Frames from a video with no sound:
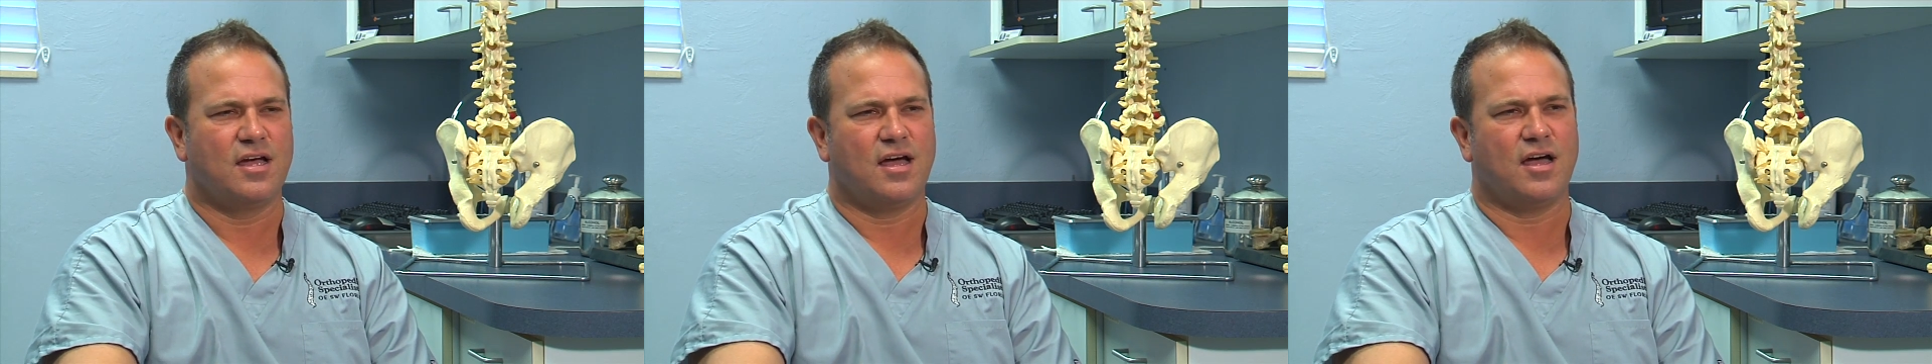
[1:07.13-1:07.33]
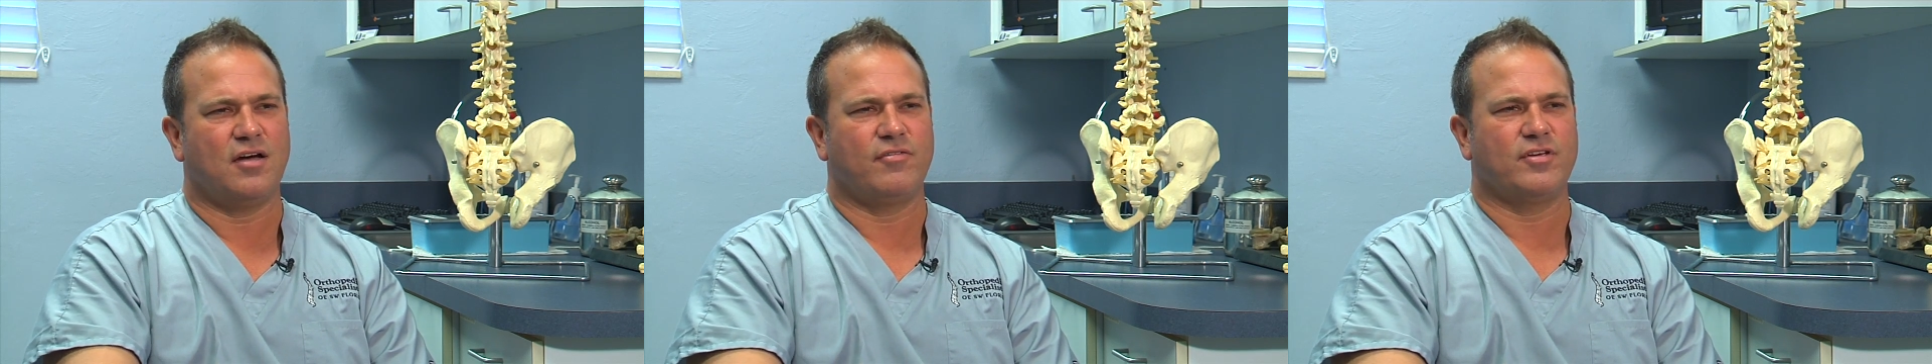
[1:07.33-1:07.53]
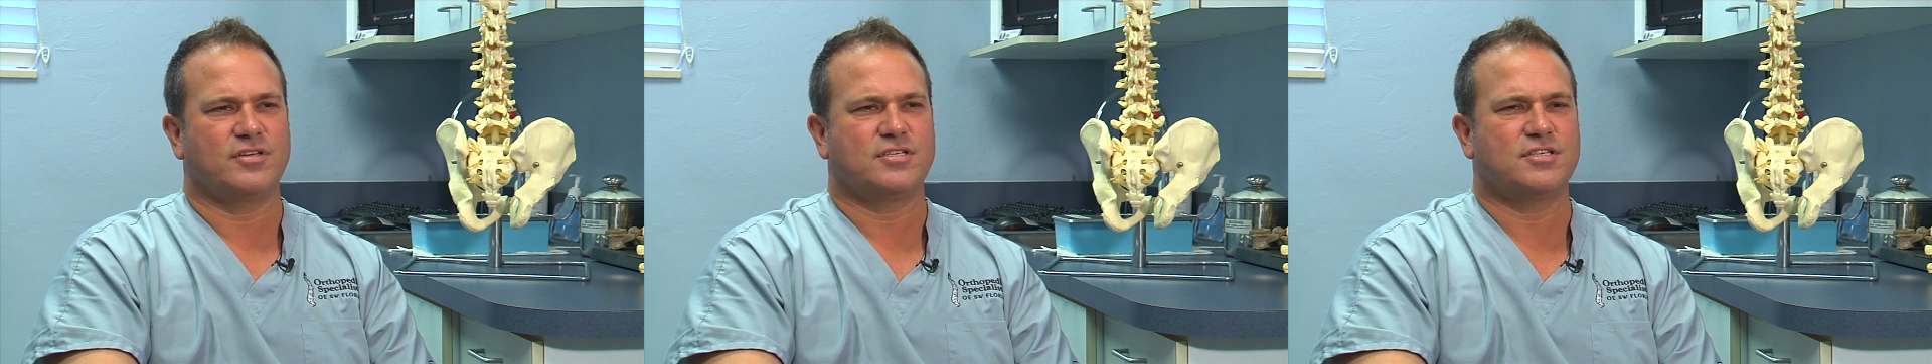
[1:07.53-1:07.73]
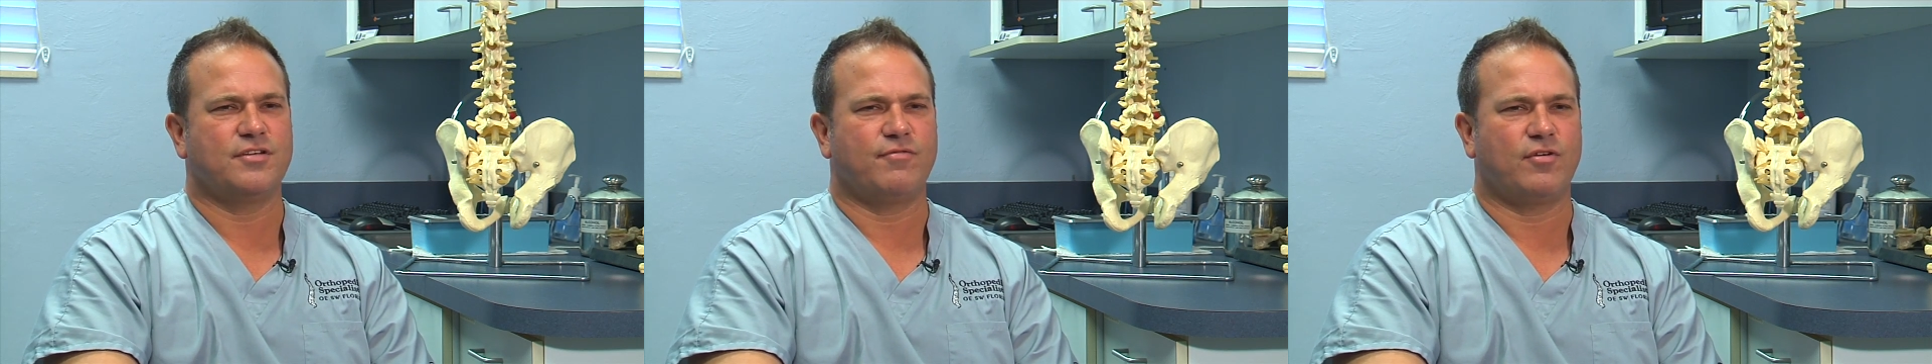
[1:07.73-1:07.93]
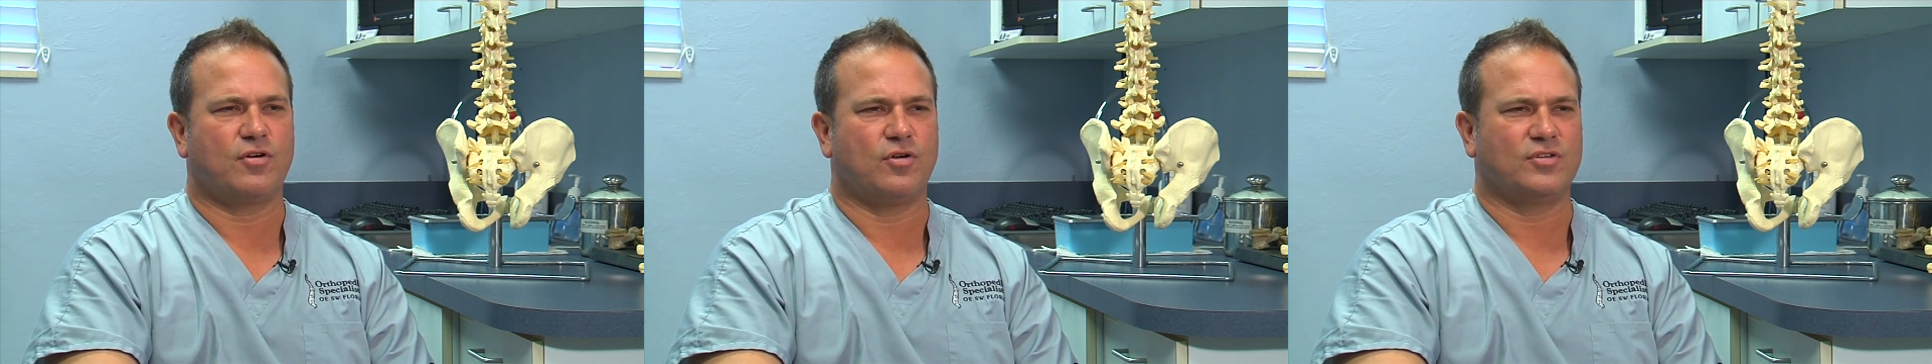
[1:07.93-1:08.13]
obvious
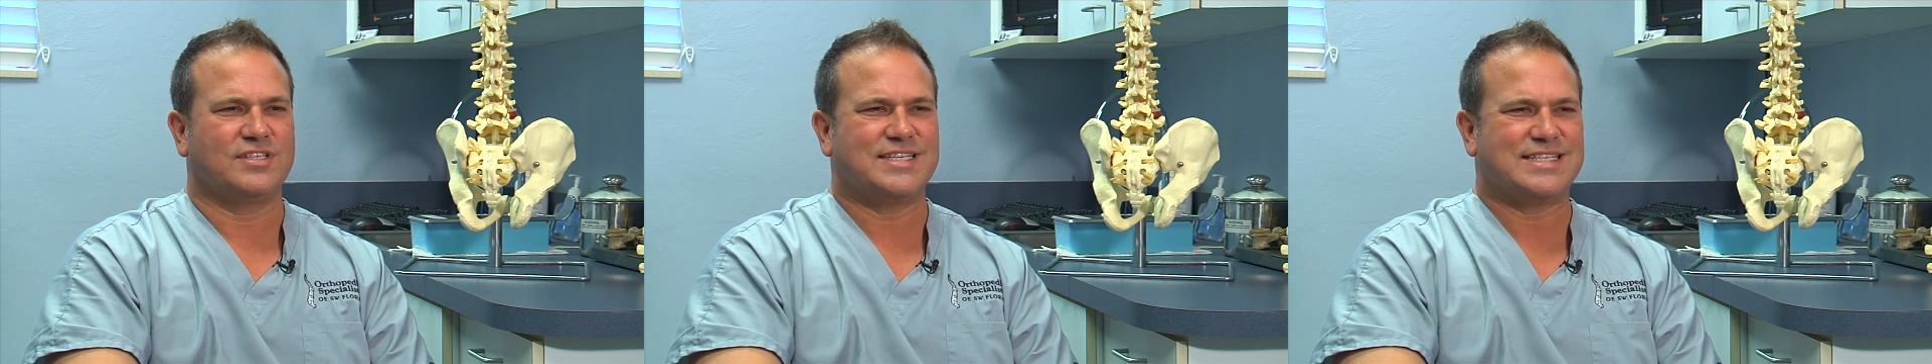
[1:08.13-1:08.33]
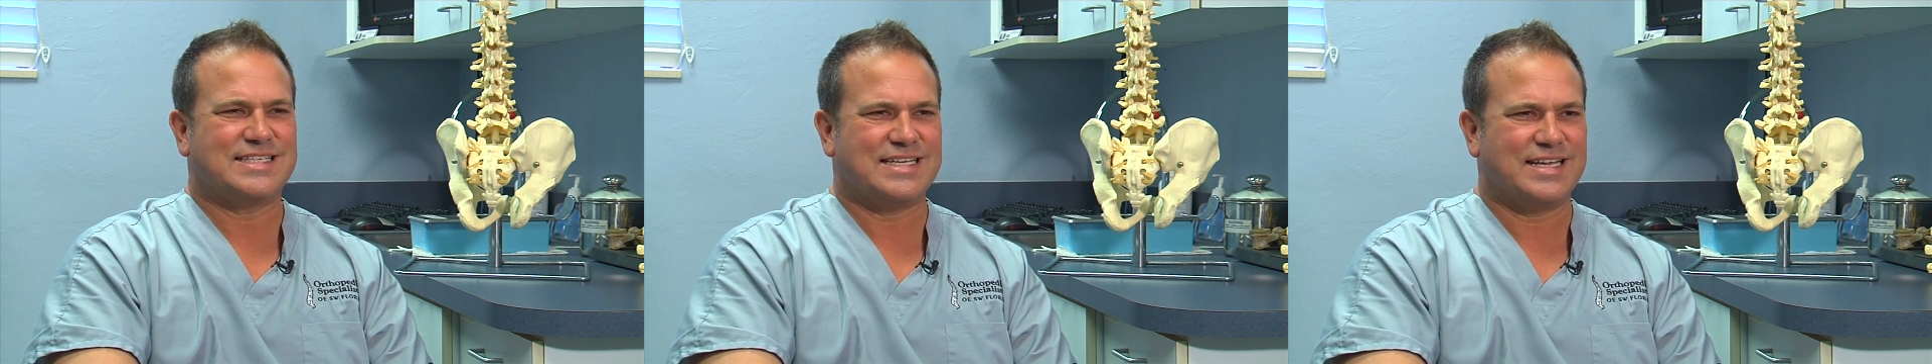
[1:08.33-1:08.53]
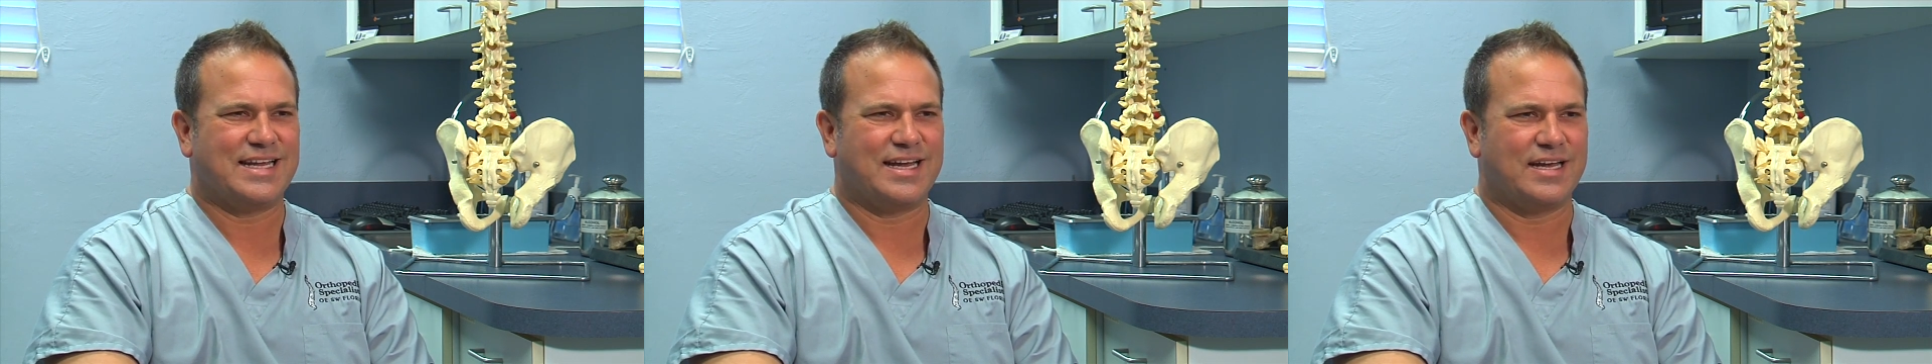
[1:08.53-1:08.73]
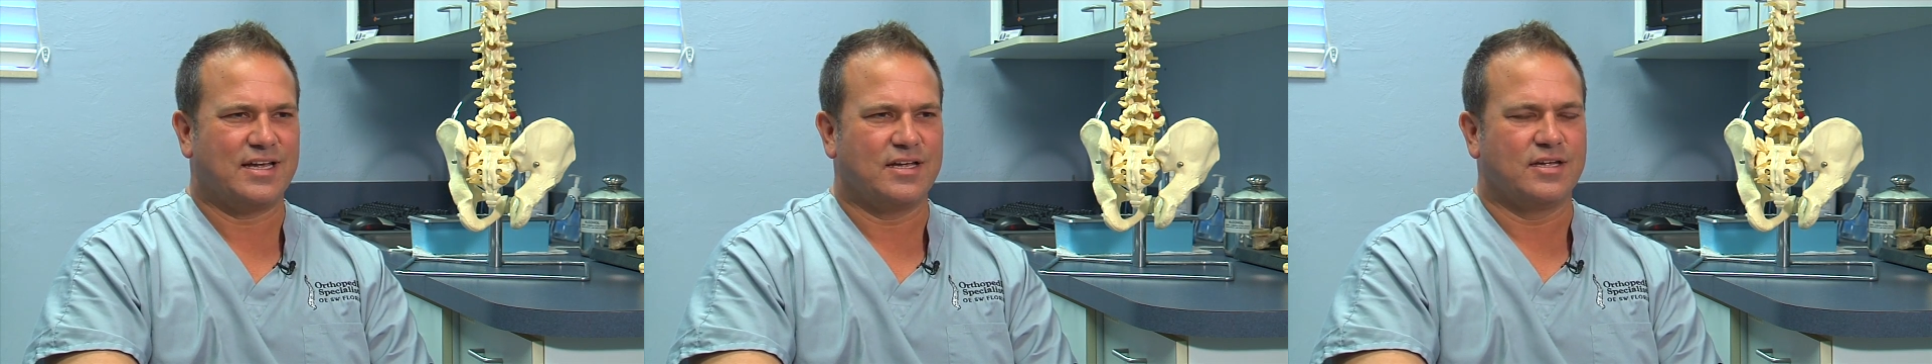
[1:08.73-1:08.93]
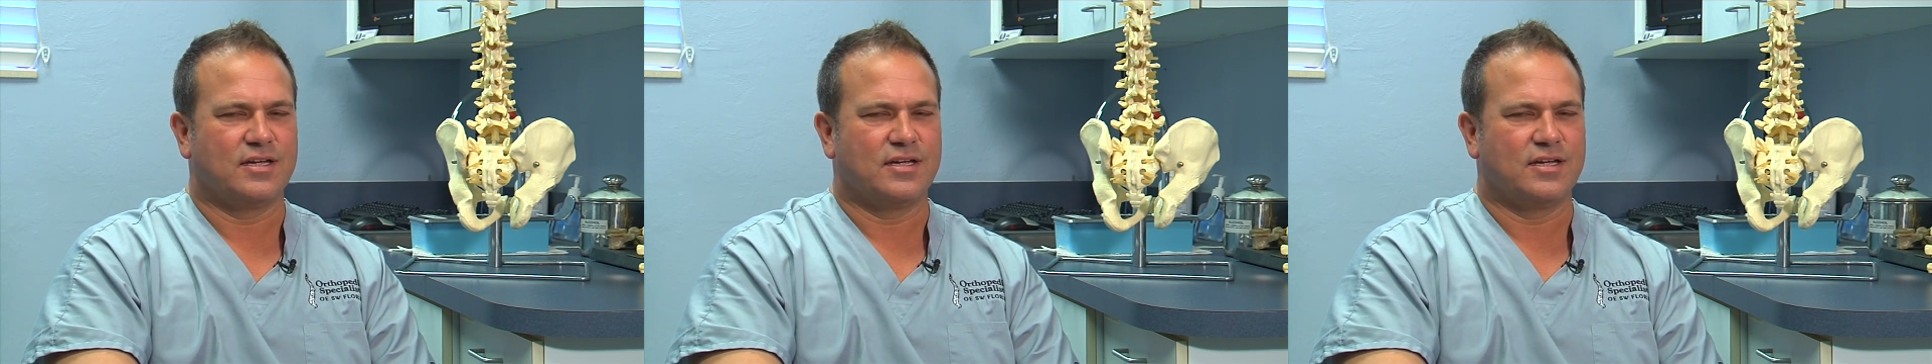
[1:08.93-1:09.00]
difficulty sitting,